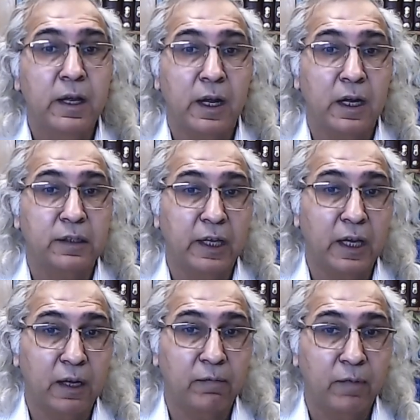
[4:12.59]
And they
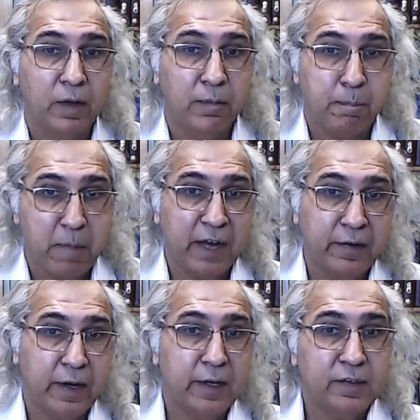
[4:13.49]
have
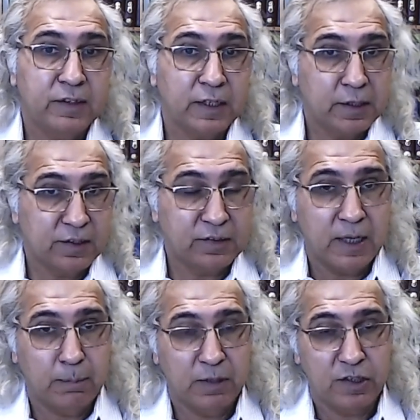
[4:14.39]
mandates that are
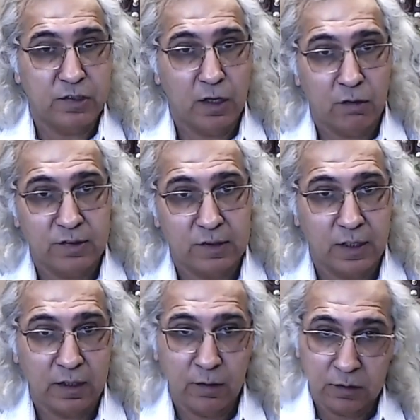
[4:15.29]
established outside.